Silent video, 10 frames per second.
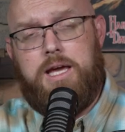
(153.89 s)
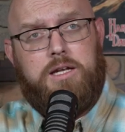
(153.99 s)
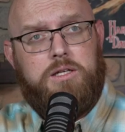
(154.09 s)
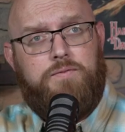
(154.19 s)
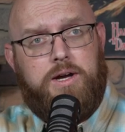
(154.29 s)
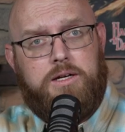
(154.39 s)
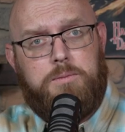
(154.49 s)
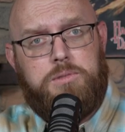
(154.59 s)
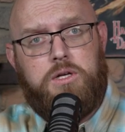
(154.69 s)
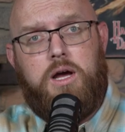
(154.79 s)
Innocent
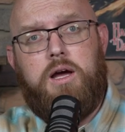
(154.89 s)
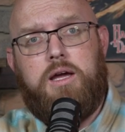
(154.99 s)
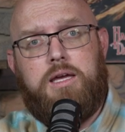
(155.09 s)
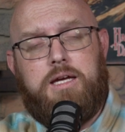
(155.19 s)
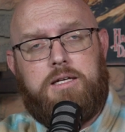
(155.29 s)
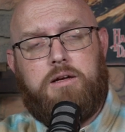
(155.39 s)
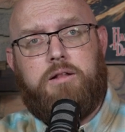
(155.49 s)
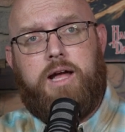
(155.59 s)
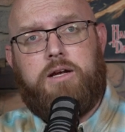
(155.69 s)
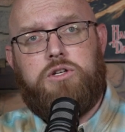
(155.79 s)
victims get to
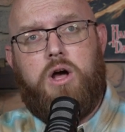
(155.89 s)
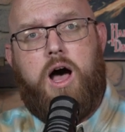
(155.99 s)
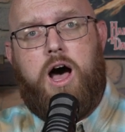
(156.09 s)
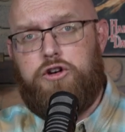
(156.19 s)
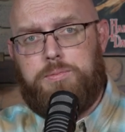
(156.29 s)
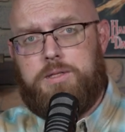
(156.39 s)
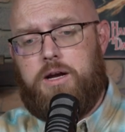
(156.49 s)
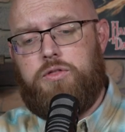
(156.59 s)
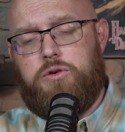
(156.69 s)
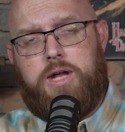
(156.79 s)
collect
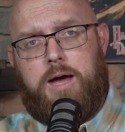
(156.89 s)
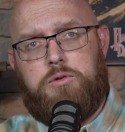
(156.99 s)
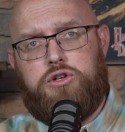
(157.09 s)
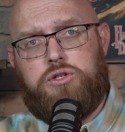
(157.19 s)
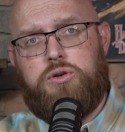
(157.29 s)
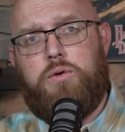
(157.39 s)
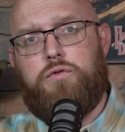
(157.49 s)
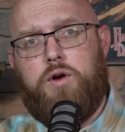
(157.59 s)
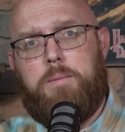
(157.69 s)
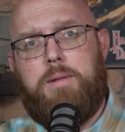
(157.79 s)
100% of their damages
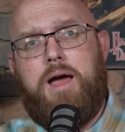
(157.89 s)
from